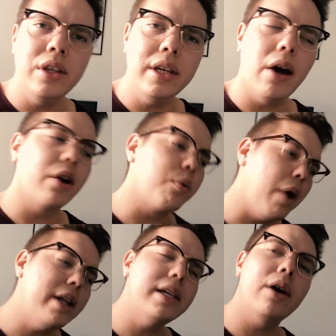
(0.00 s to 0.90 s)
sit down
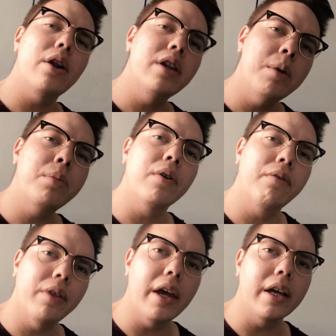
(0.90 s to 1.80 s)
and write down a number
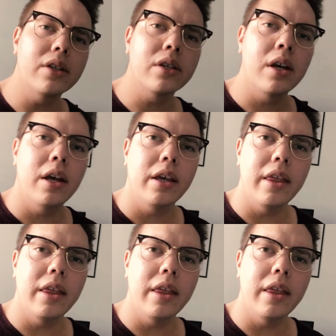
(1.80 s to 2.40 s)
of things